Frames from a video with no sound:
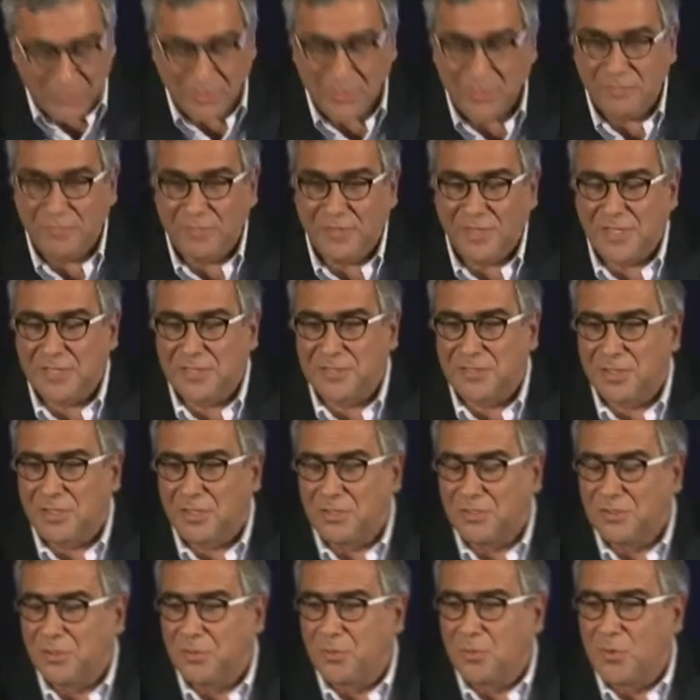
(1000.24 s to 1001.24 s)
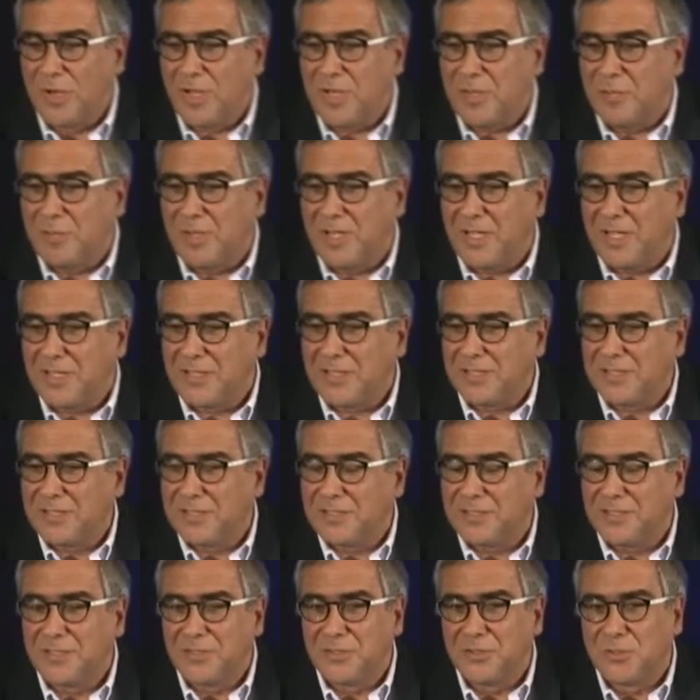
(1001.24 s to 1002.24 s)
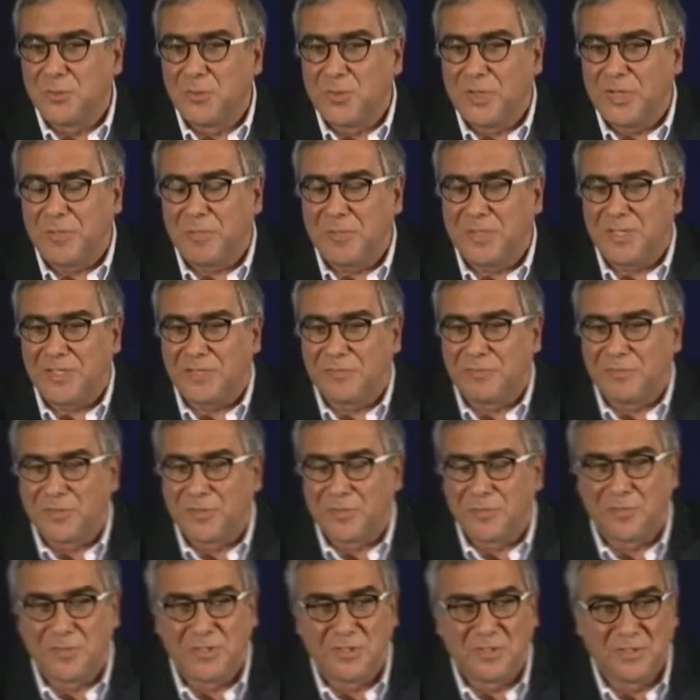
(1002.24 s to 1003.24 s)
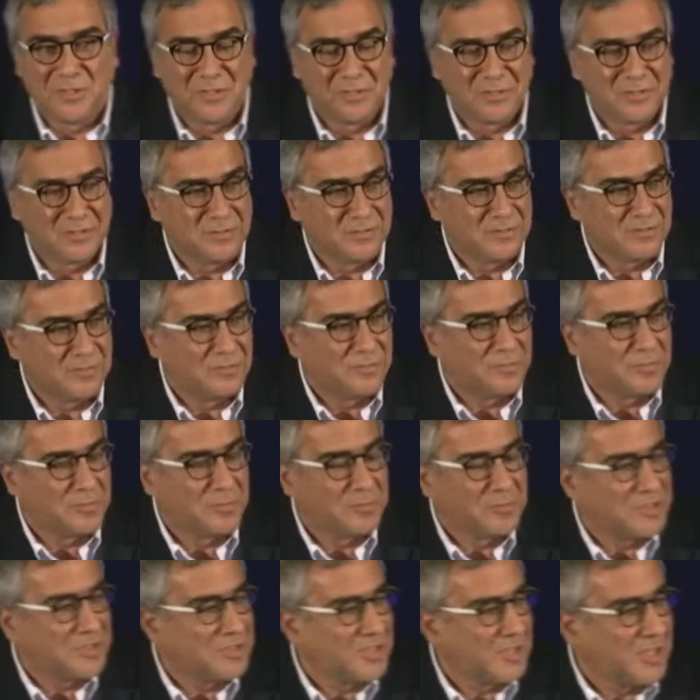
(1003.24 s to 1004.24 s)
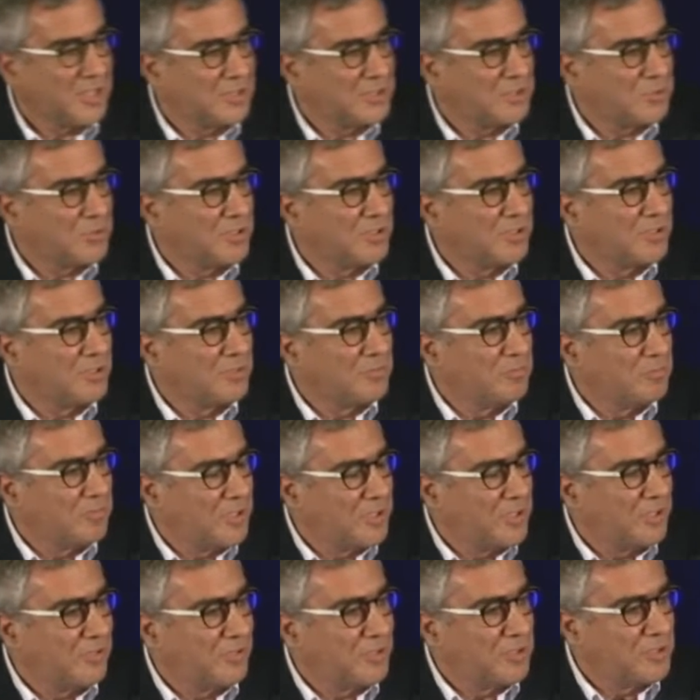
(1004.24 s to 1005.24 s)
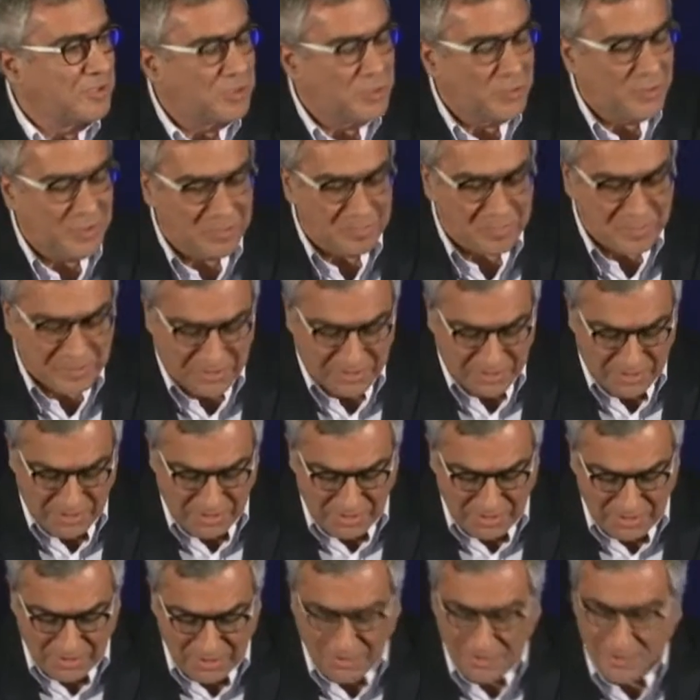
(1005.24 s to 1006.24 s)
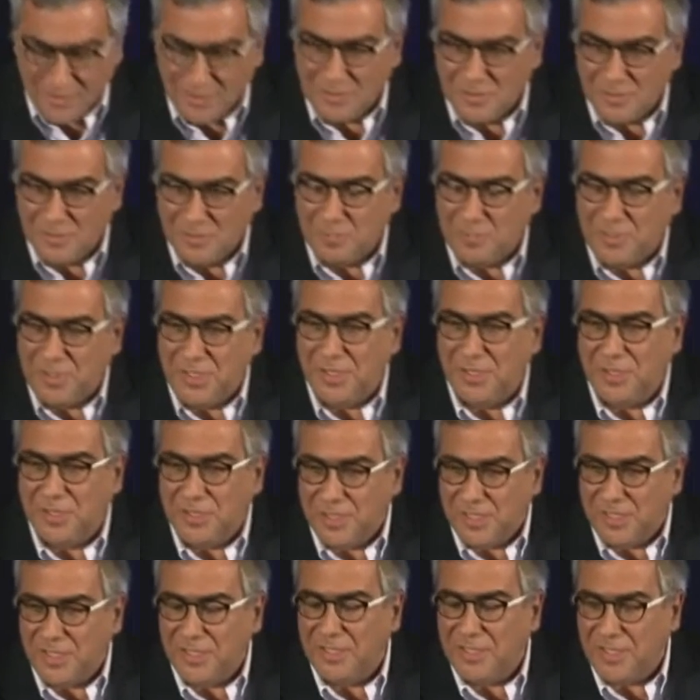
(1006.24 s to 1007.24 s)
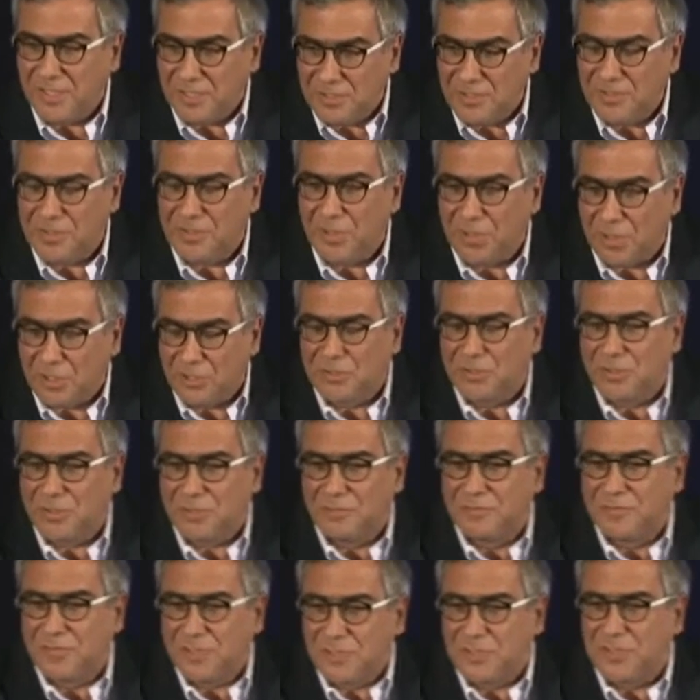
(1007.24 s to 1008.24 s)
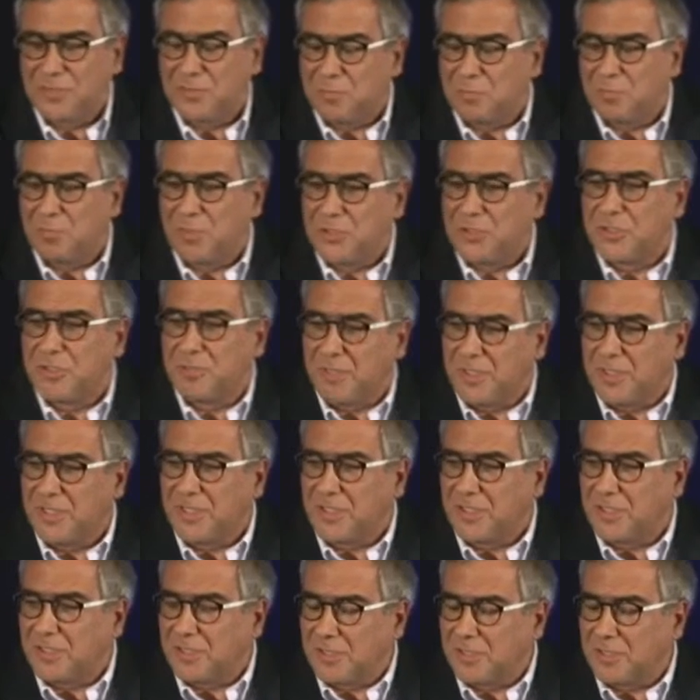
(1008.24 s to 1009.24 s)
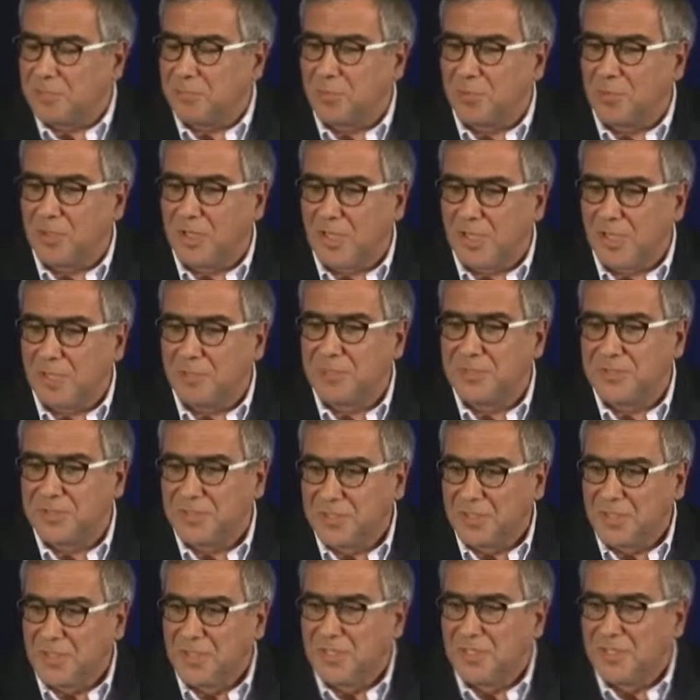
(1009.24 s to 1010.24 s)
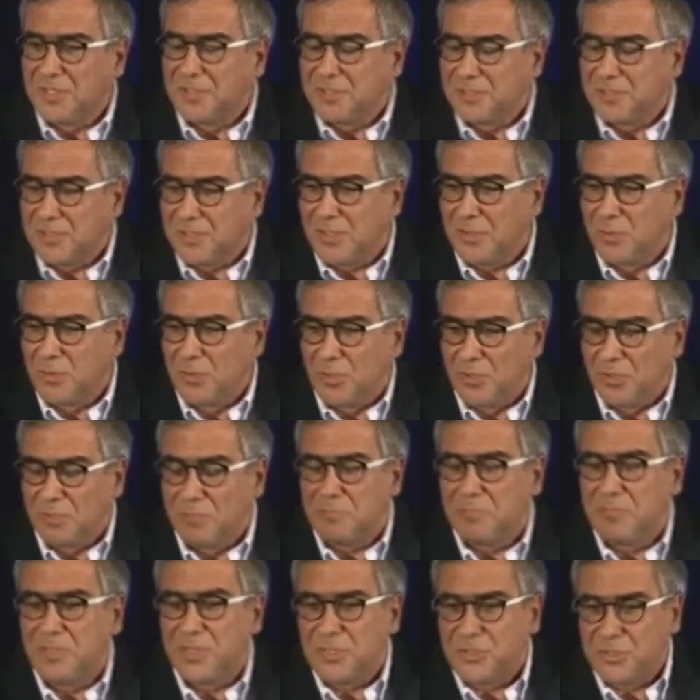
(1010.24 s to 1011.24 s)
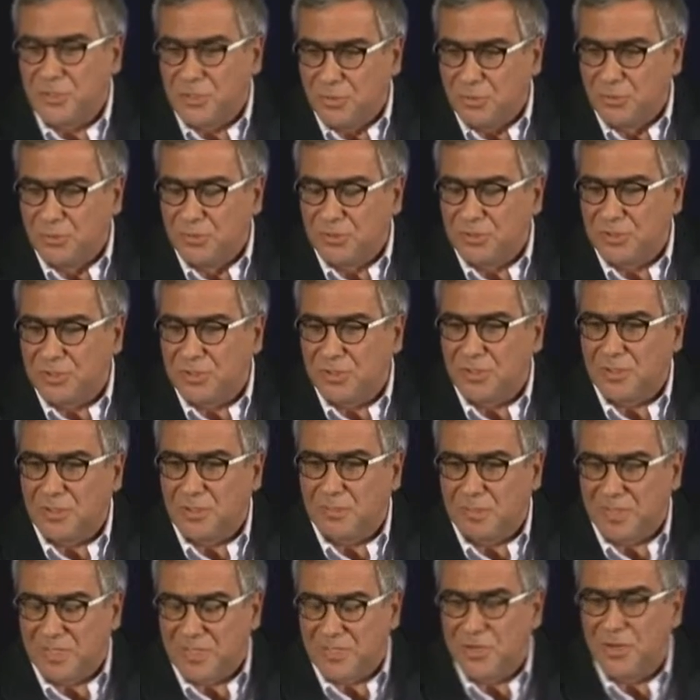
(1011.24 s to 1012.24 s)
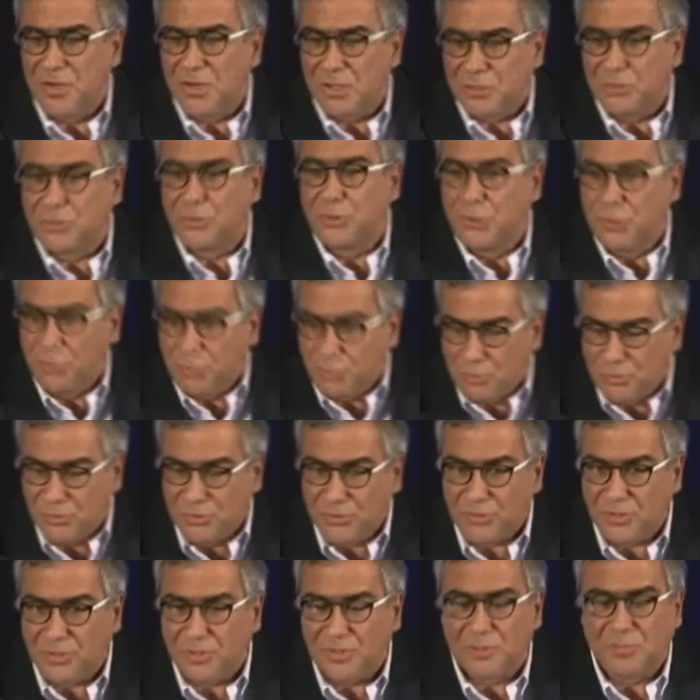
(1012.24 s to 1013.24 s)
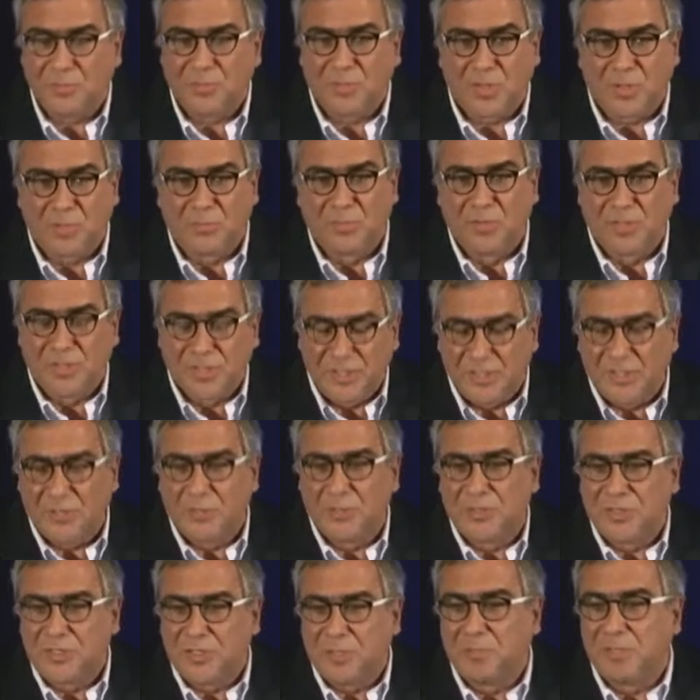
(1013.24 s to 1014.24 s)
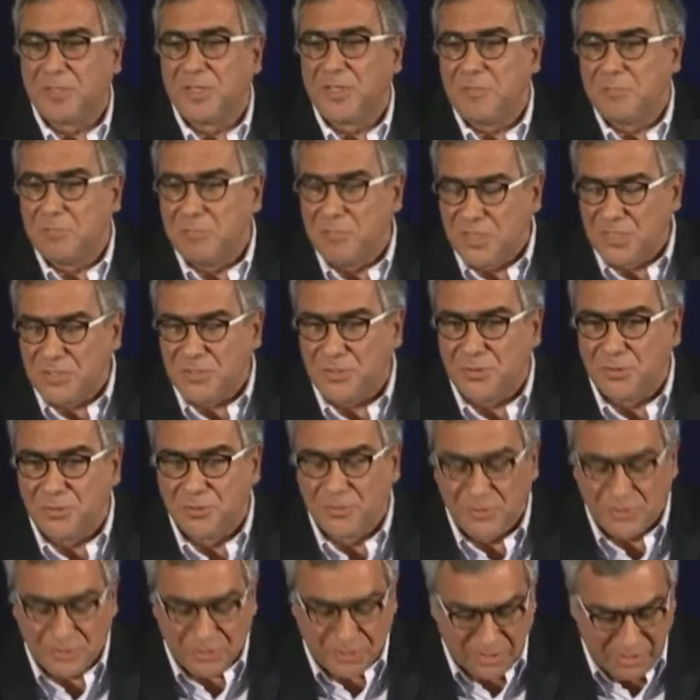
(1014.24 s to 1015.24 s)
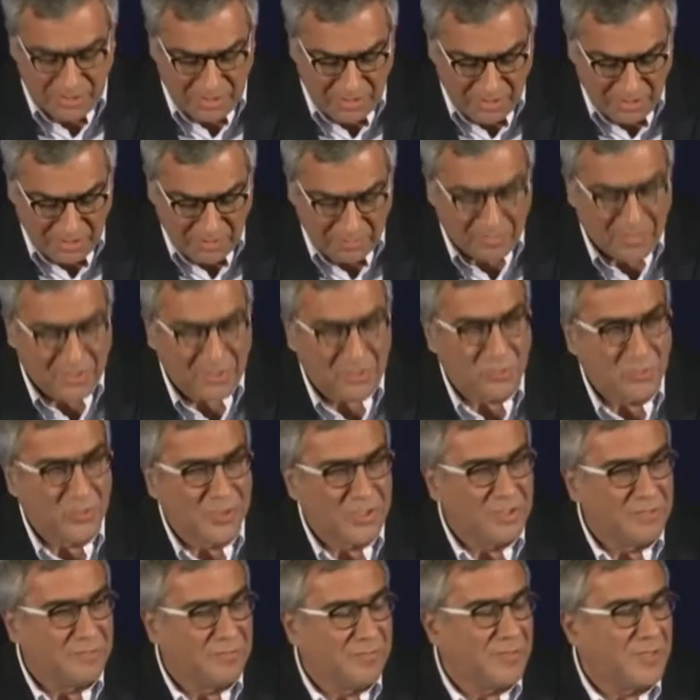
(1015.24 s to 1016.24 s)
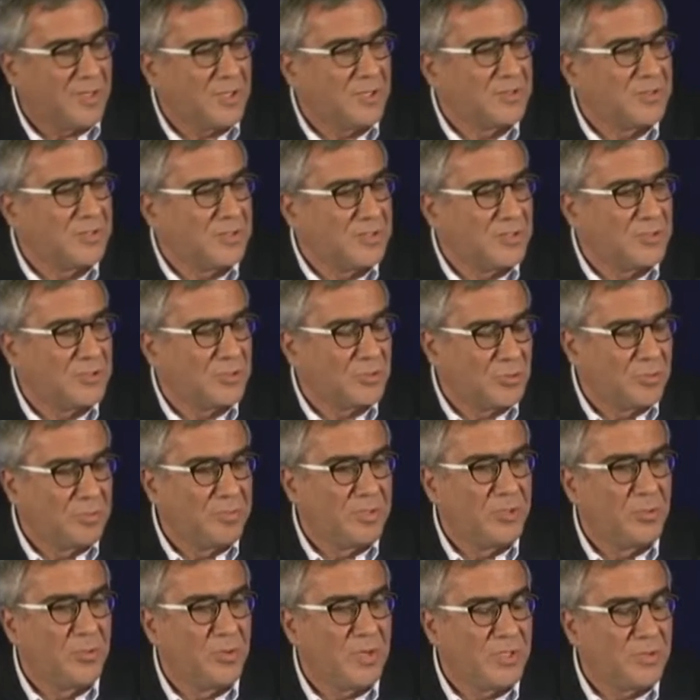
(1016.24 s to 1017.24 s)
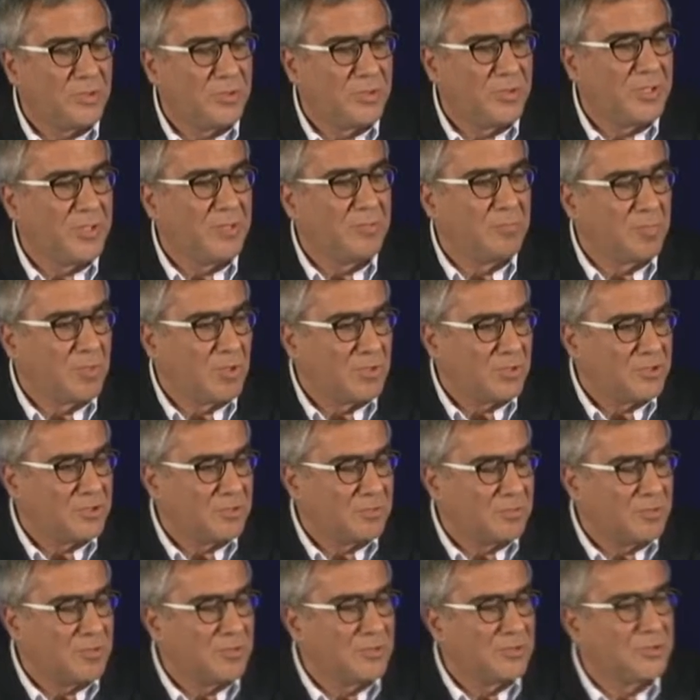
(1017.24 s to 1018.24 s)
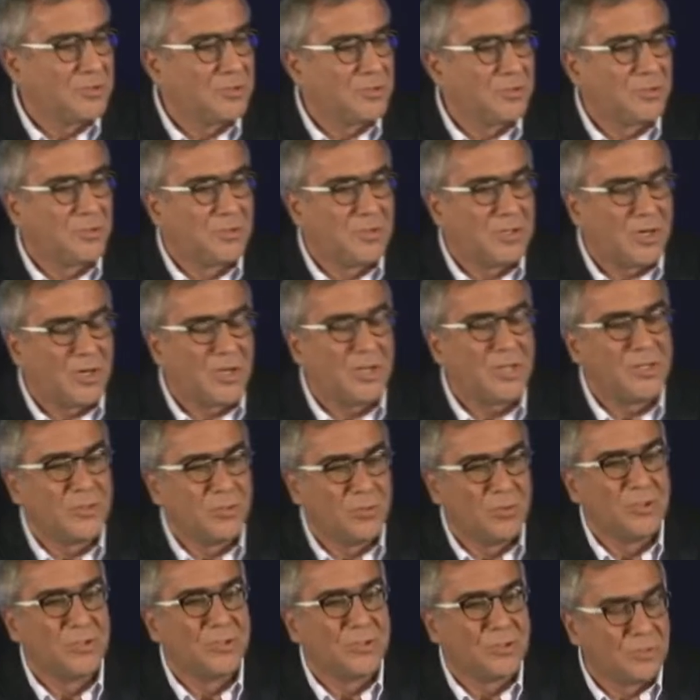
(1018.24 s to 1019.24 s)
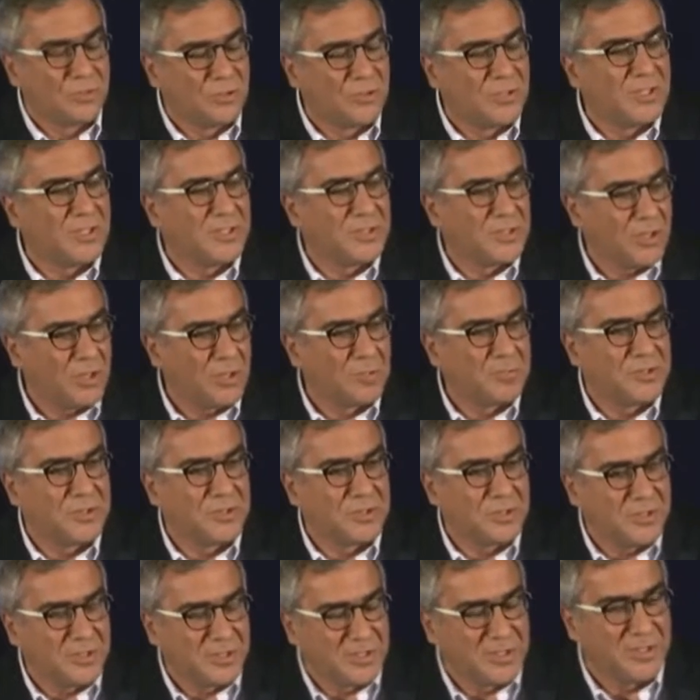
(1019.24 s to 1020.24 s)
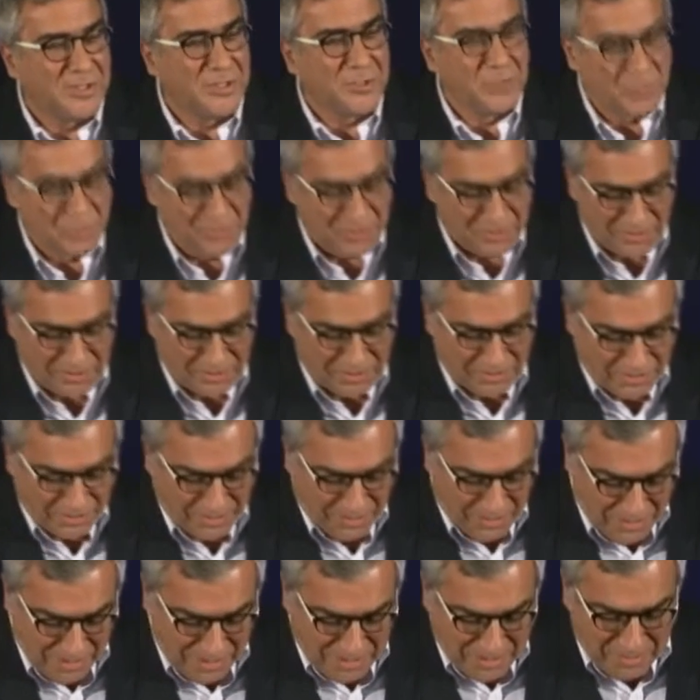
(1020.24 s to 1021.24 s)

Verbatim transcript: So in fact, on the way back from Saskatchewan on many of our trips, Pierre and I thought of this possibility that perhaps they were misused but not used properly. They were simply misused, but we found this to be rather implausible. So Hollywood took that option and they used it.